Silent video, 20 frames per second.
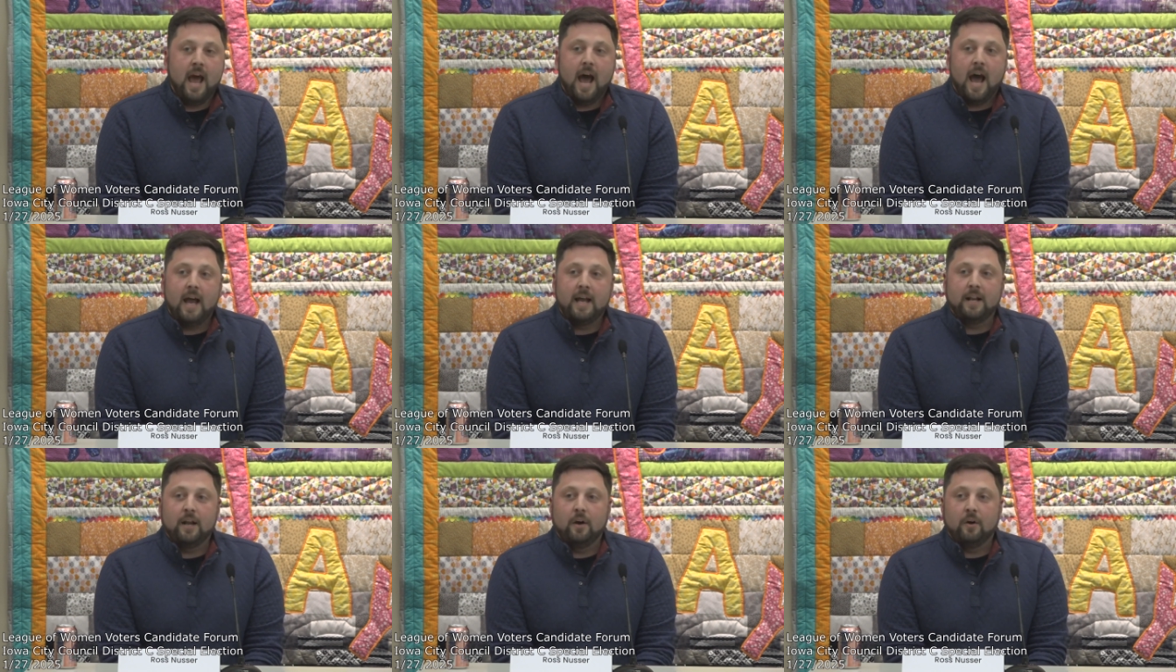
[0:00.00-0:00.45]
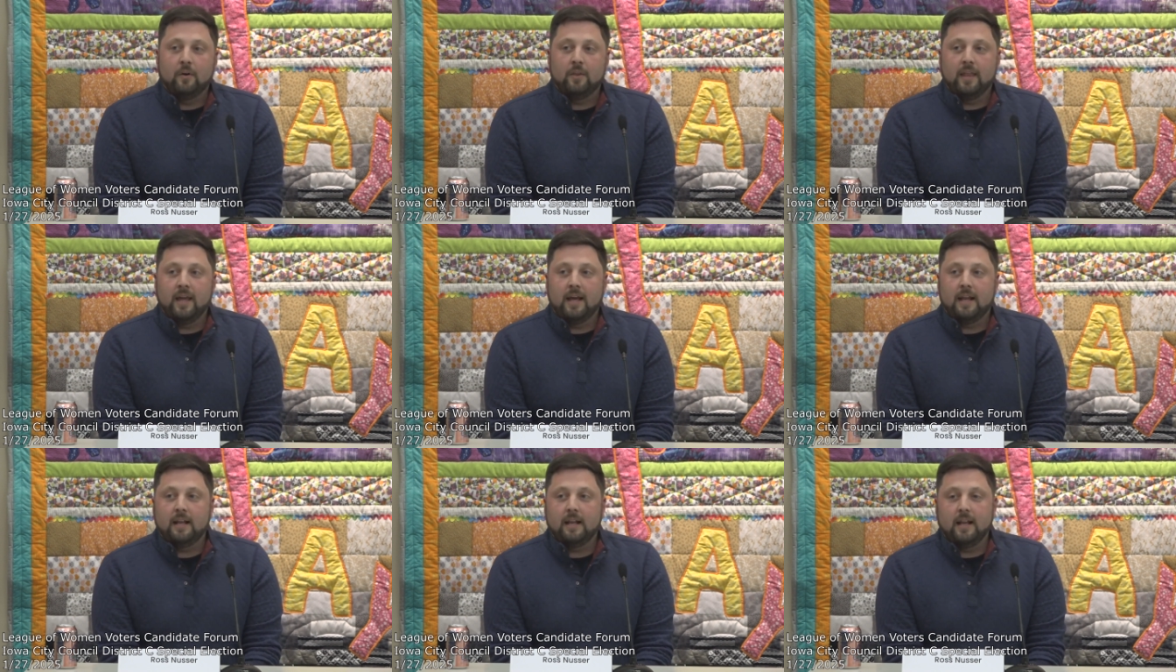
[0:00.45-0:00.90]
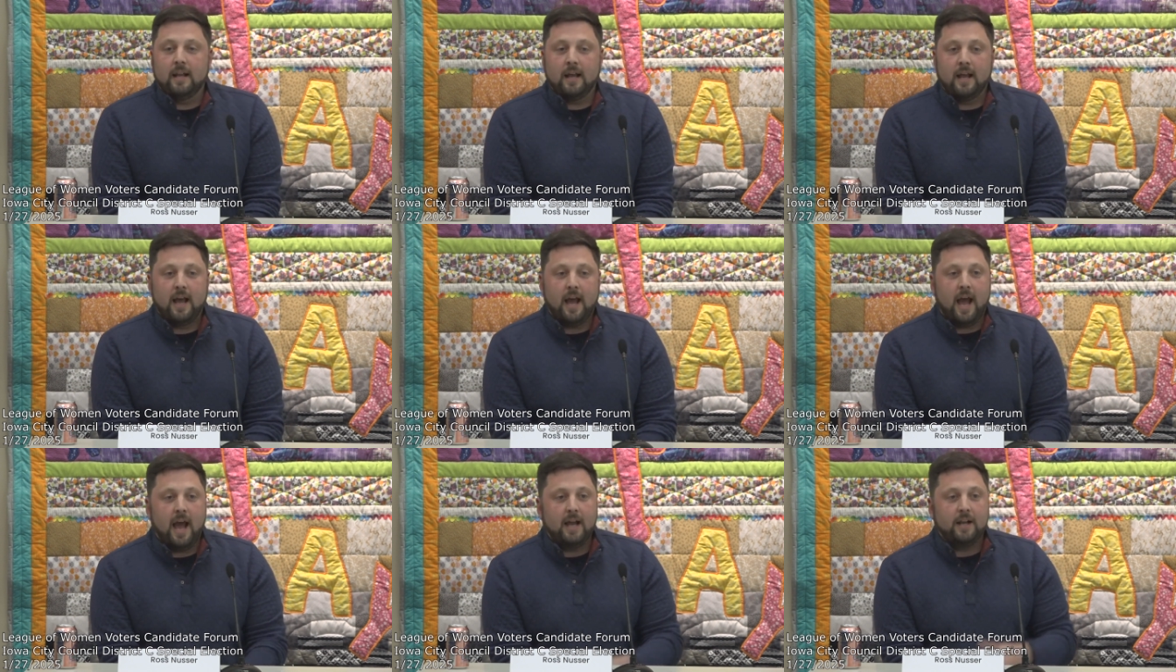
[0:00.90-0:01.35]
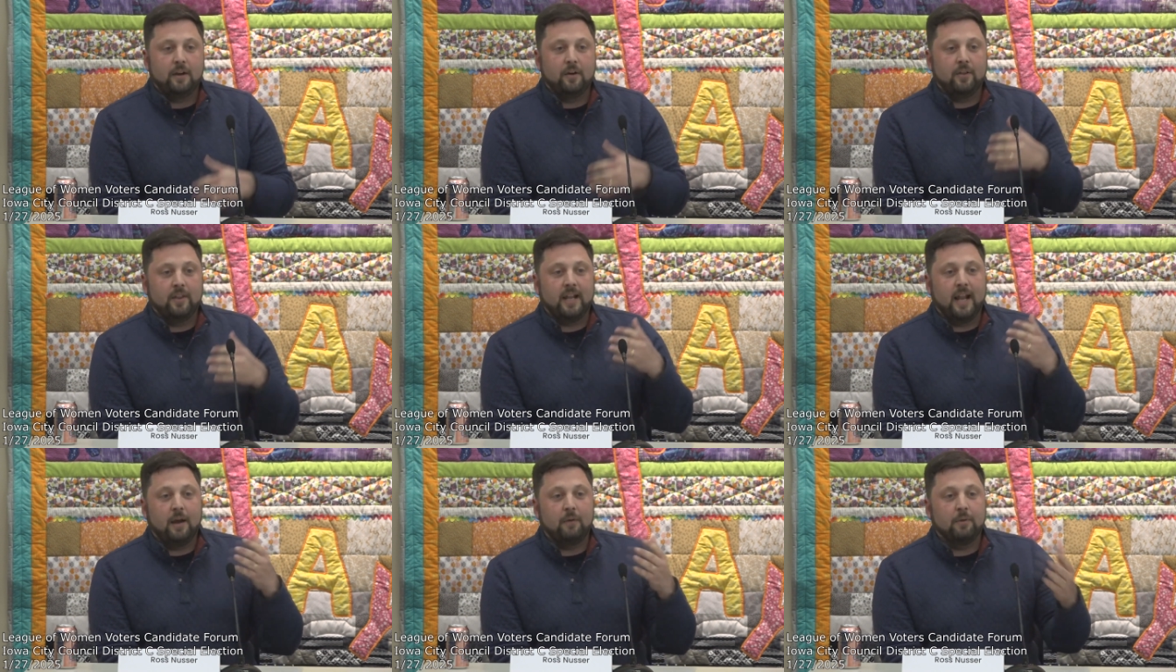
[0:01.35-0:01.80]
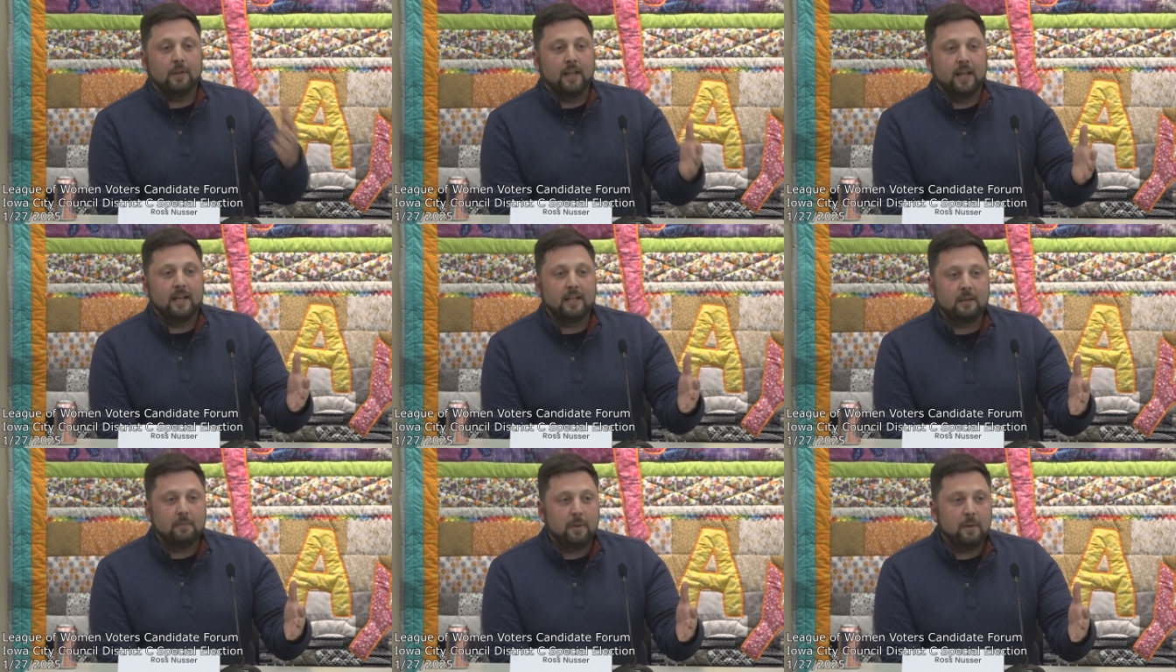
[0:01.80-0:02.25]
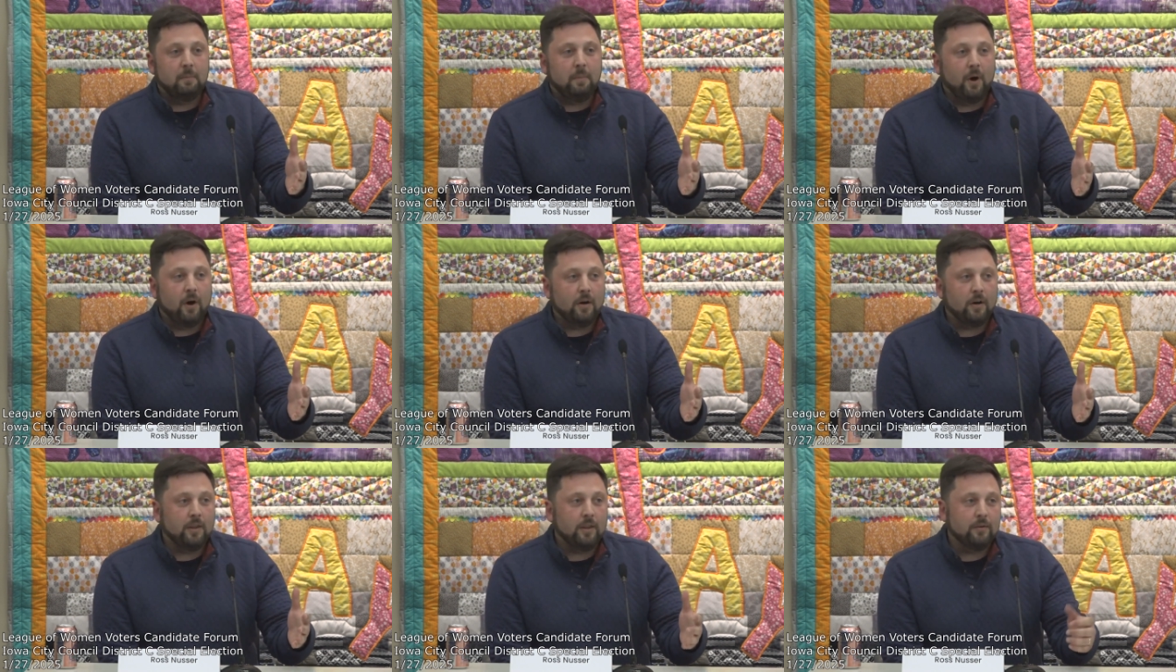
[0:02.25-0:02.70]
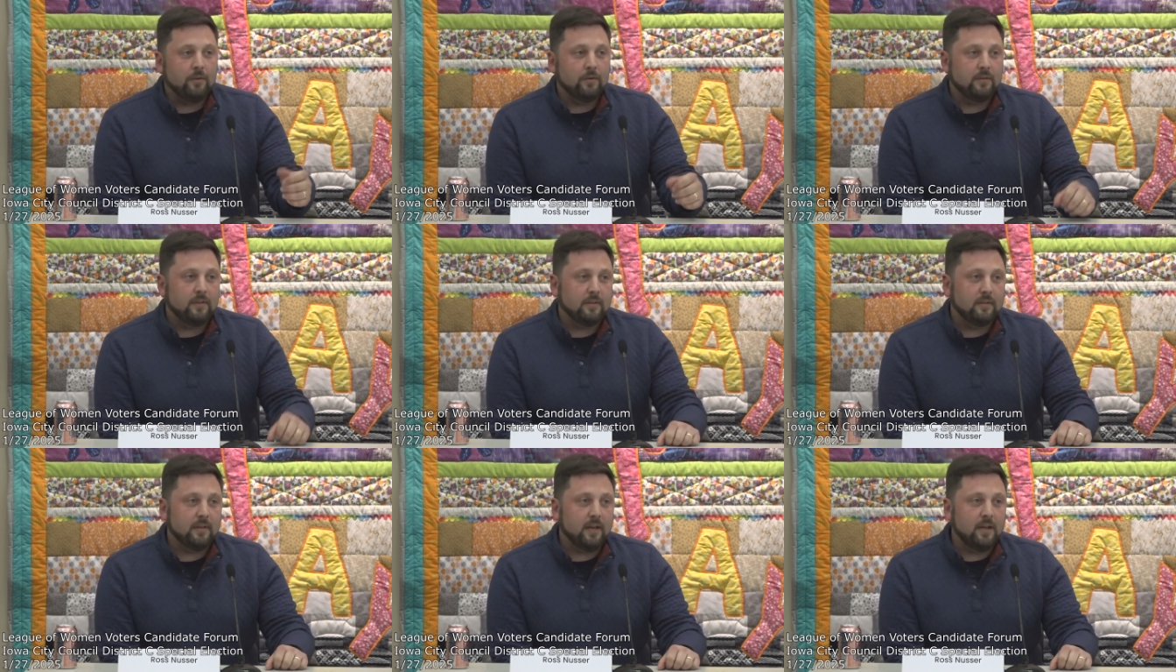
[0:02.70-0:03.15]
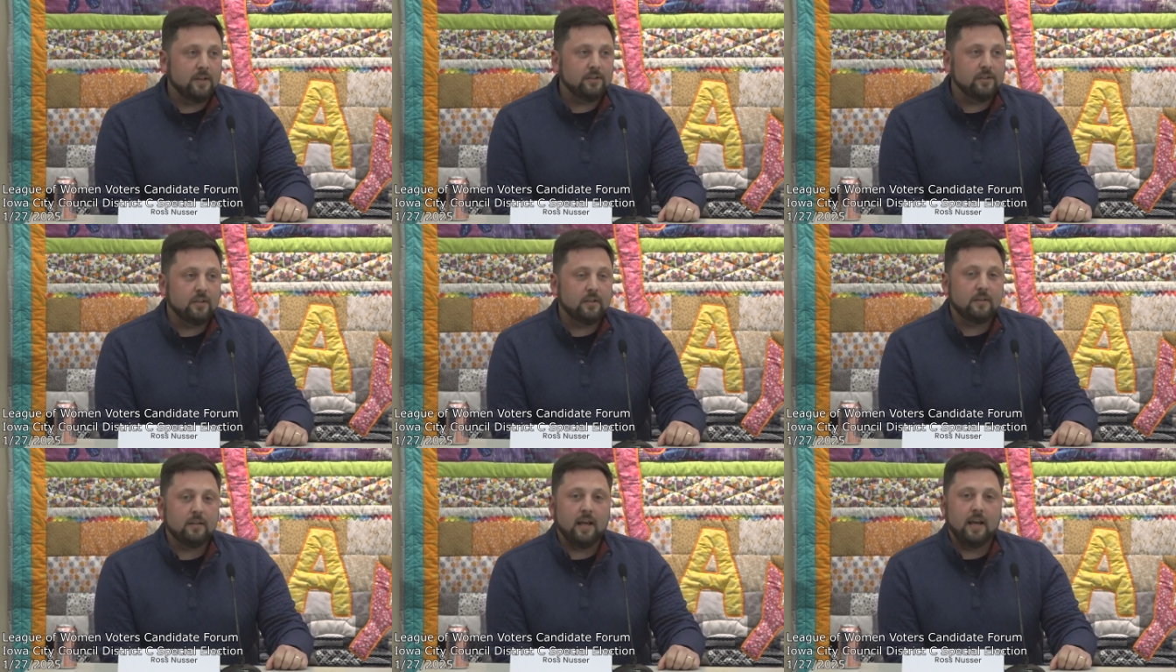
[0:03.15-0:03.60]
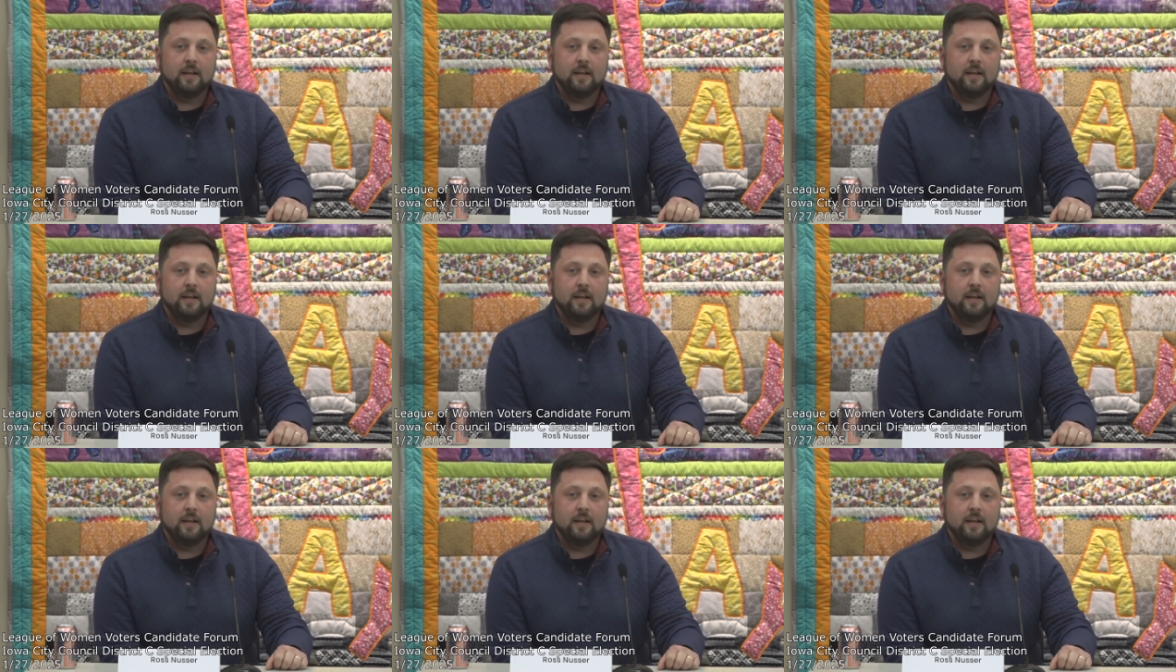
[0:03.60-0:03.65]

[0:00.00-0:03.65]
I know that I would like to be part of those discussions.